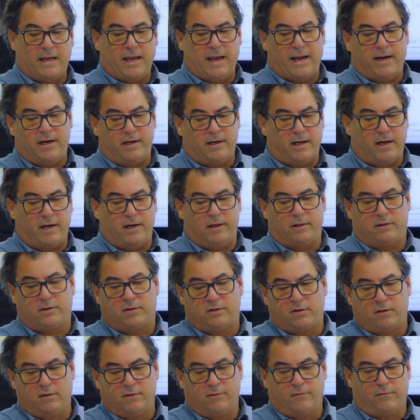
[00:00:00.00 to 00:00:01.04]
8
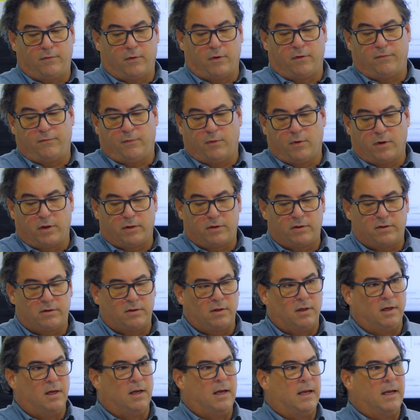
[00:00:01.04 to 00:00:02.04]
eighths, 4 fourths.